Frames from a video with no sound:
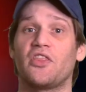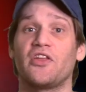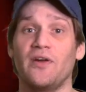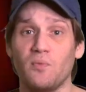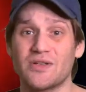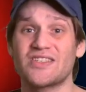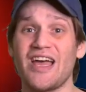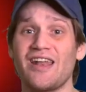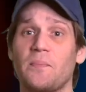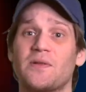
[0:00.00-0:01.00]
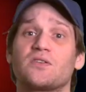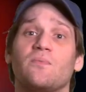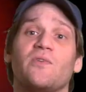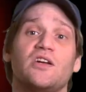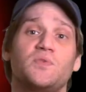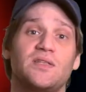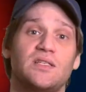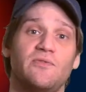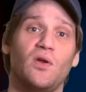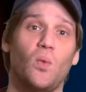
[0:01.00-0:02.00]
Ethereum was set up in some very
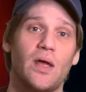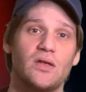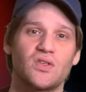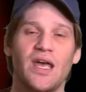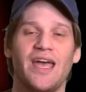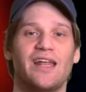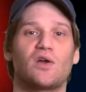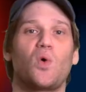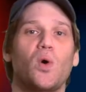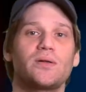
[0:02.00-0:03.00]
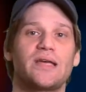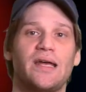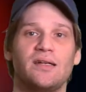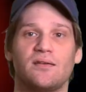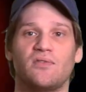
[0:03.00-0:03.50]
specific ways. That core tenet